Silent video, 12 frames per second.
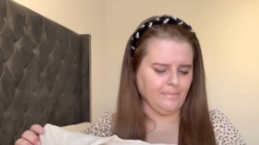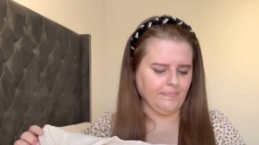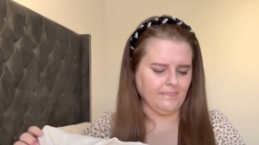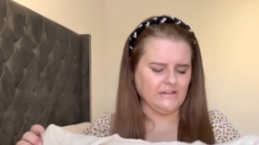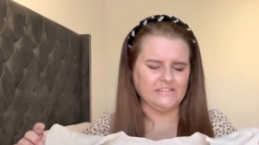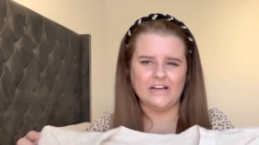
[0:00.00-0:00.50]

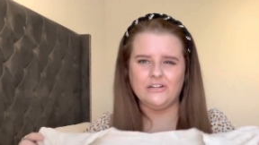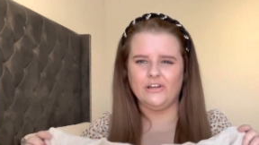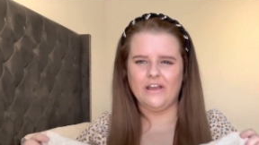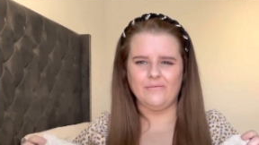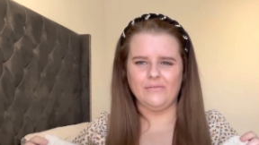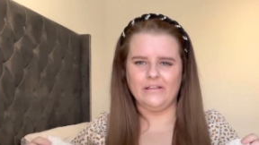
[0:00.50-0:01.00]
because i do
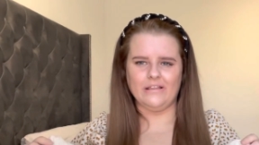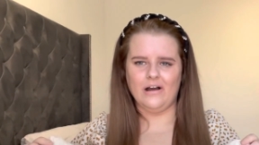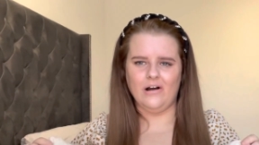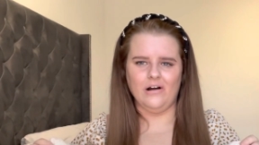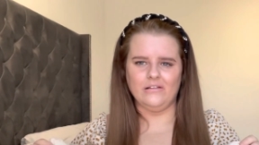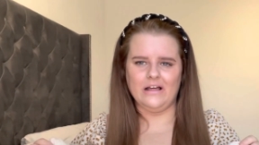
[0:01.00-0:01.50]
get really
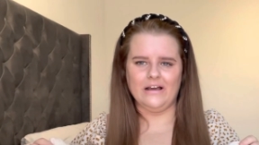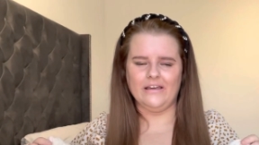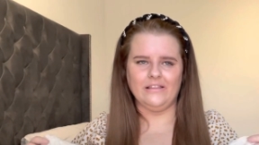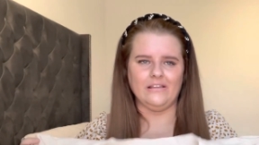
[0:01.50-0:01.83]
hot like in,